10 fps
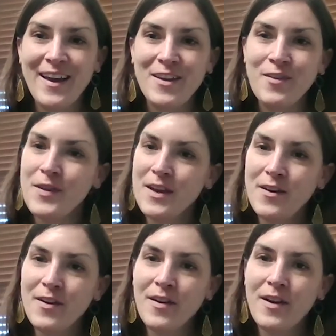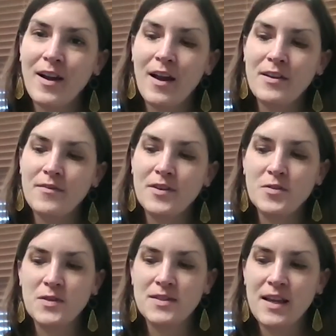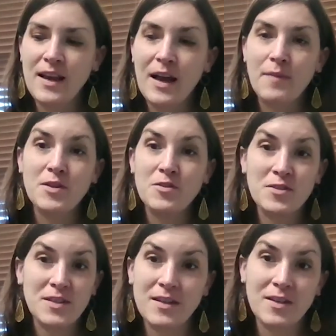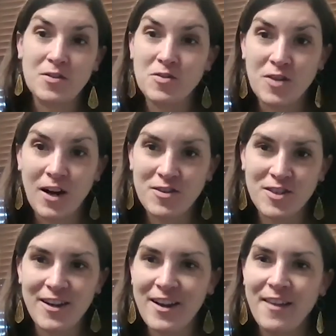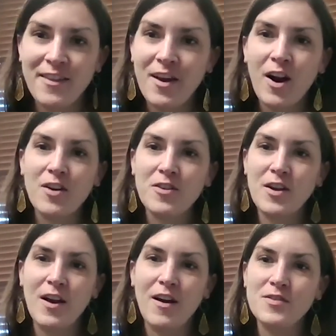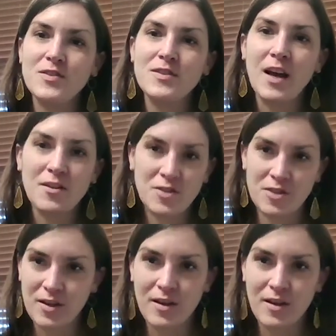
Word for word: you hear individuals say, "I'm interested in construction," and there are such